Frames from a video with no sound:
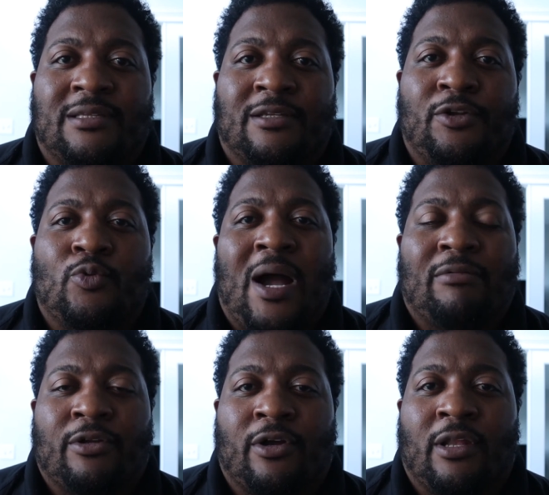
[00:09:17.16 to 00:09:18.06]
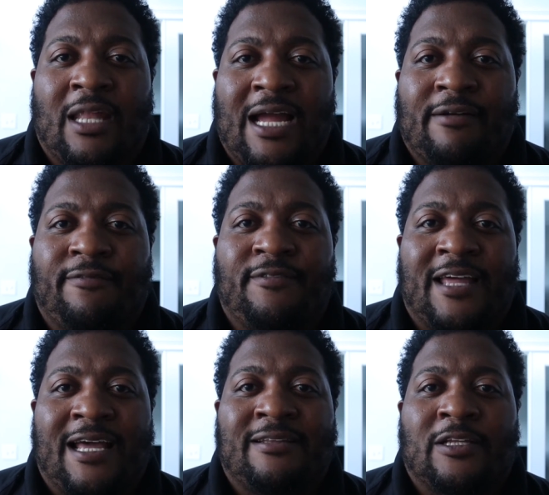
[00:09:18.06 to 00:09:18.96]
the new outlook on life
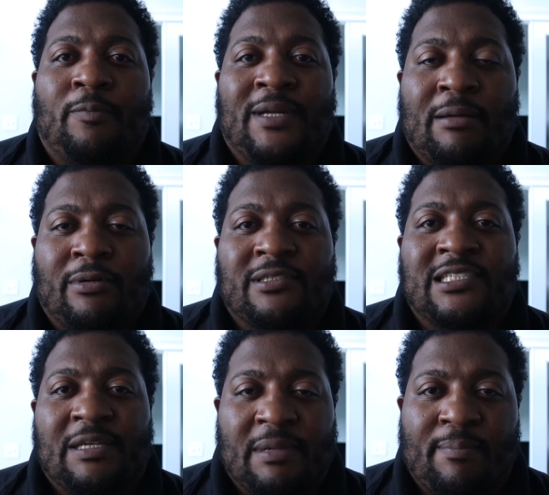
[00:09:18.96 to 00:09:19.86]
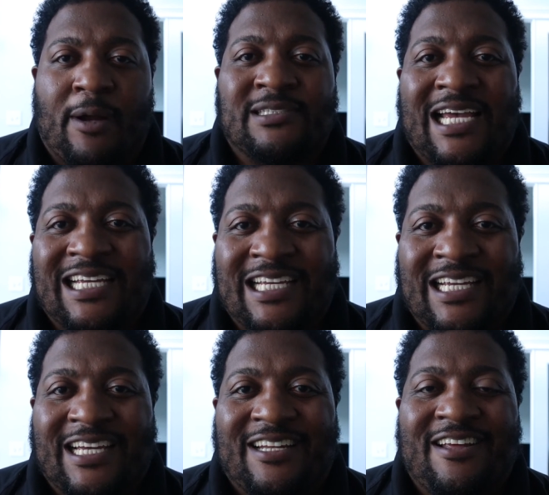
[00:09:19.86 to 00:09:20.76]
that they'll be able to see me partaking
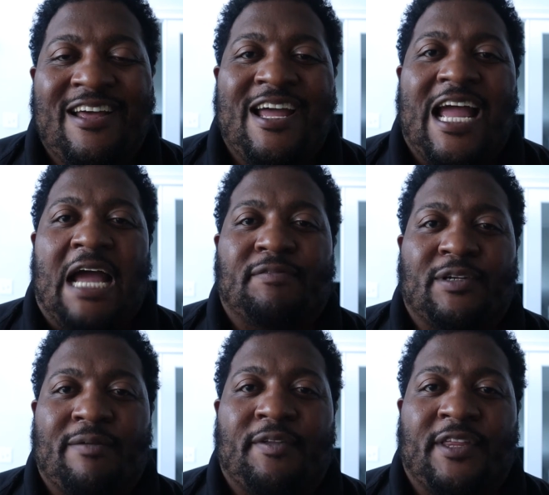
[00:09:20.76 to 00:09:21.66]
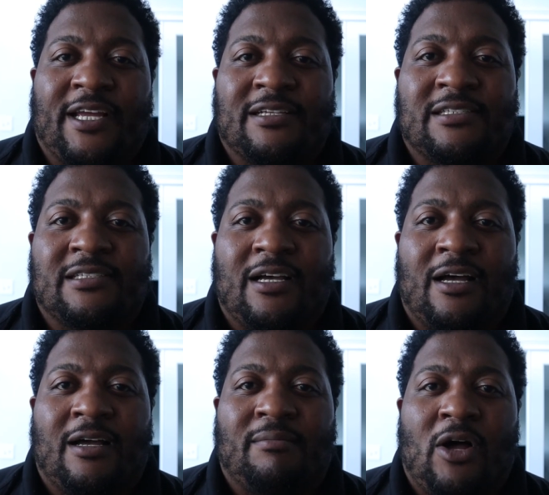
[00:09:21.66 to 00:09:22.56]
in after everything's
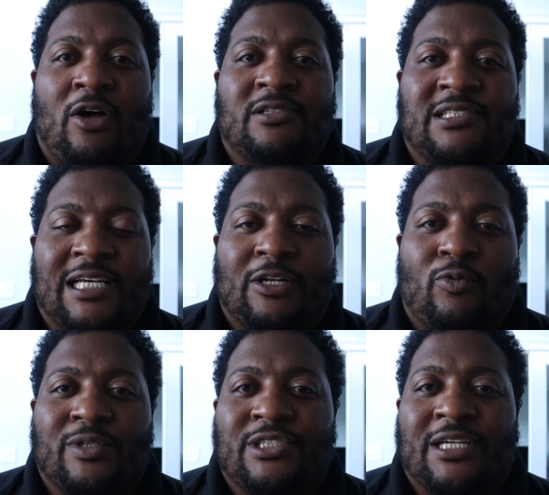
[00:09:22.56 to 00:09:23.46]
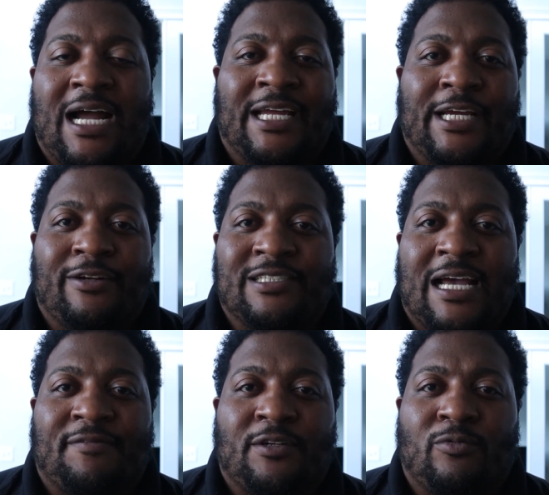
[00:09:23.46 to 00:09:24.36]
all settled, which I hear is
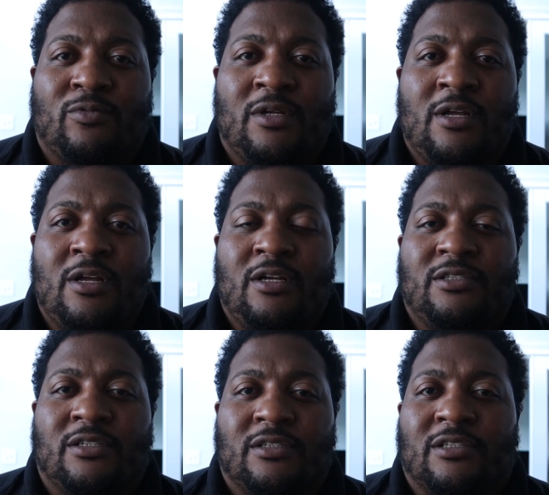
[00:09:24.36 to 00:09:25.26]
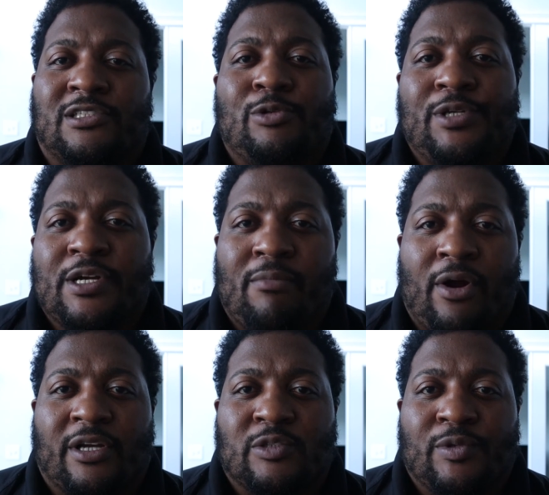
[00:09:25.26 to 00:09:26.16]
after the 2-year
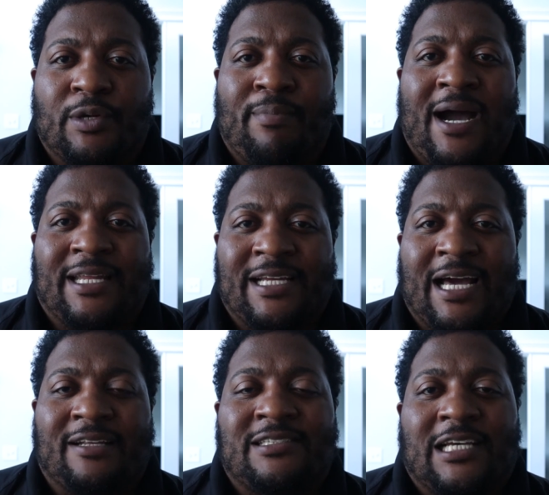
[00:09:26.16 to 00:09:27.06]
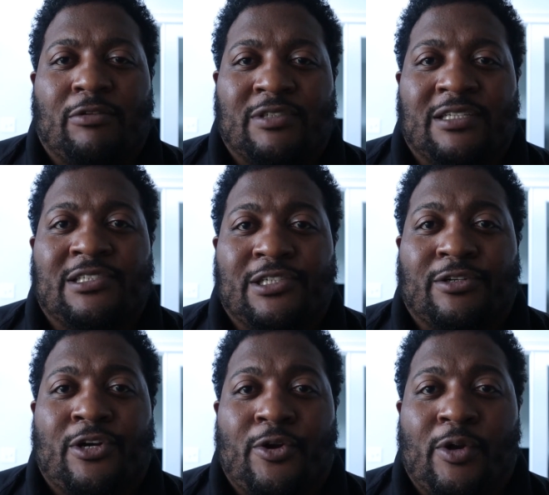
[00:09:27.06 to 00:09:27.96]
mark is when your body kind of settles into your
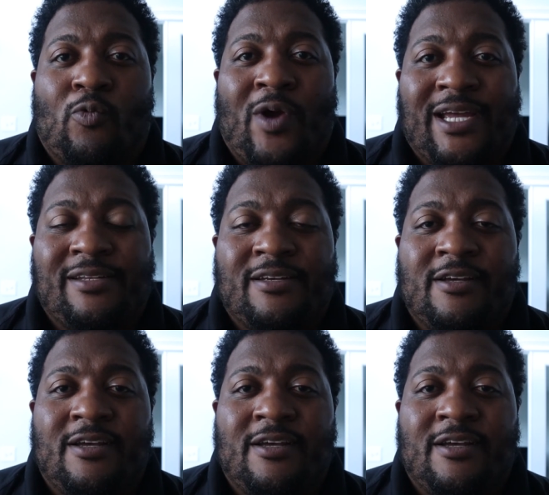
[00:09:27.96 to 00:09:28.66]
current weight,